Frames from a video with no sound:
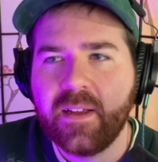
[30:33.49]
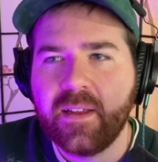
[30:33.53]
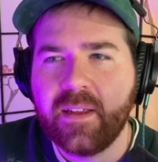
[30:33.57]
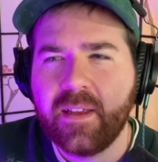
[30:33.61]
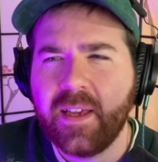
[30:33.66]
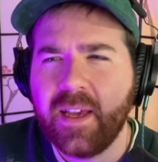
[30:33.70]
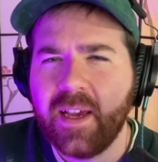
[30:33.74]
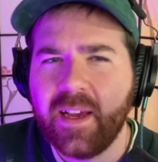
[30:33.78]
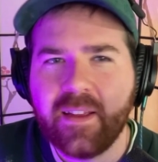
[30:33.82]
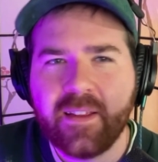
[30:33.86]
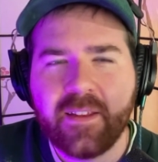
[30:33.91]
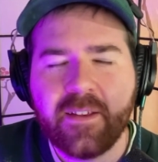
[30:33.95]

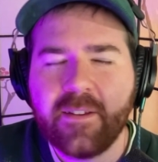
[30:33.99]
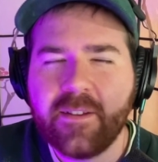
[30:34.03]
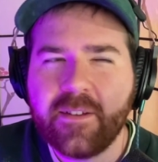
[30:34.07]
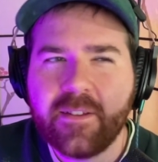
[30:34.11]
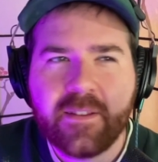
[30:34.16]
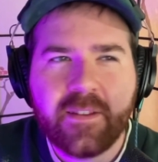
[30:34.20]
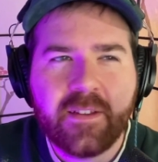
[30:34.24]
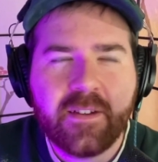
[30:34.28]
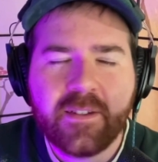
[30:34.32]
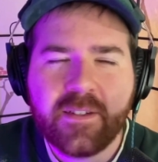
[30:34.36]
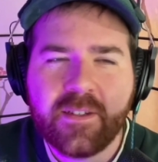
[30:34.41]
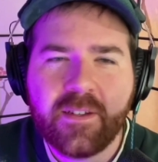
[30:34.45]
yeah,
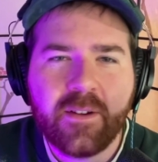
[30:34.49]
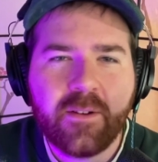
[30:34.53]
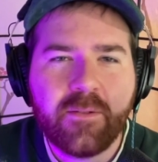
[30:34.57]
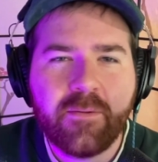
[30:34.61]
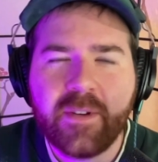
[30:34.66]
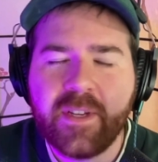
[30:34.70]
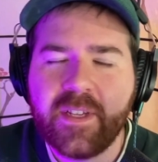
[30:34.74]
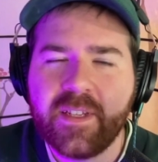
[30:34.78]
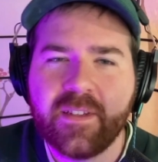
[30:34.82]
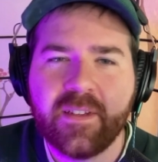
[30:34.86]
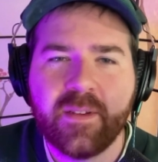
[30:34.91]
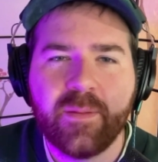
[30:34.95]
there's no
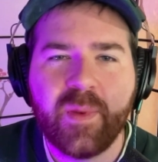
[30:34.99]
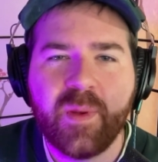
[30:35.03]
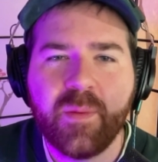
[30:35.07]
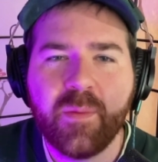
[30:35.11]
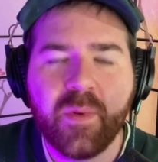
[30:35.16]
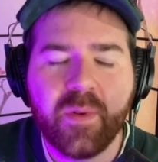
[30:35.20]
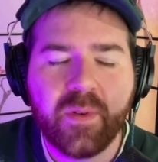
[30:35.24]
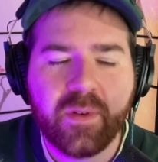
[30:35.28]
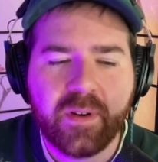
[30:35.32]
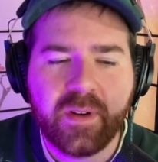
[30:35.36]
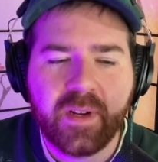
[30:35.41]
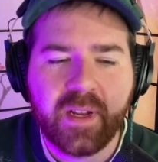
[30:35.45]
reason to be
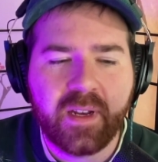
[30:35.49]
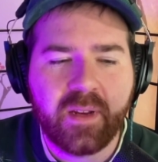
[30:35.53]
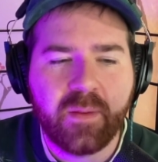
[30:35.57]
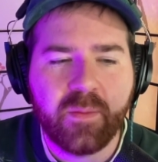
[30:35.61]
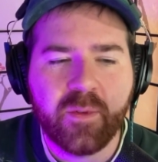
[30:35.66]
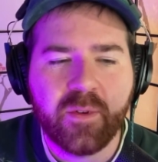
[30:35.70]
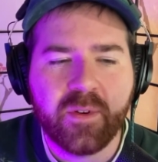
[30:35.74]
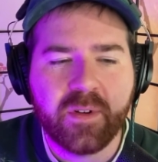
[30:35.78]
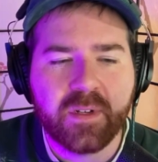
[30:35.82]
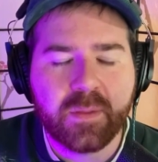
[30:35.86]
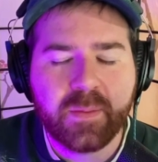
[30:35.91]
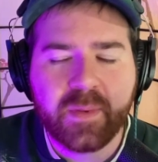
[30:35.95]
bored
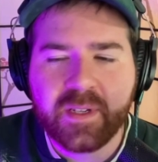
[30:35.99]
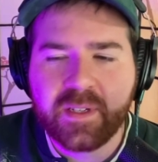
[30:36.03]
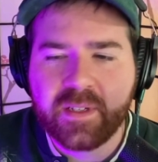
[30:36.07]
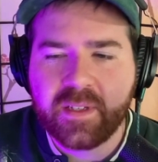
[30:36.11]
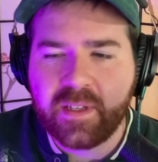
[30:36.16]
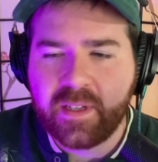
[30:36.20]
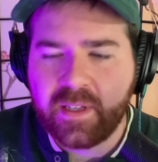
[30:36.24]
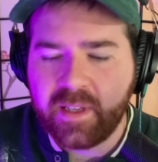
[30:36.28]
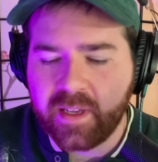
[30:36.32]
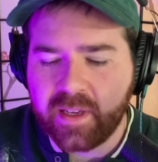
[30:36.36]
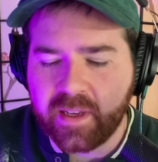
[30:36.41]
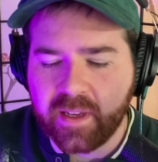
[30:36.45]
anymore,
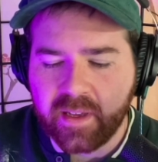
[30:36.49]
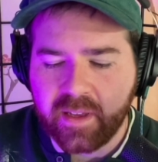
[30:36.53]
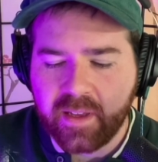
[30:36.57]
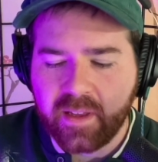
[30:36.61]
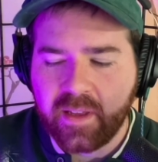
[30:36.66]
especially like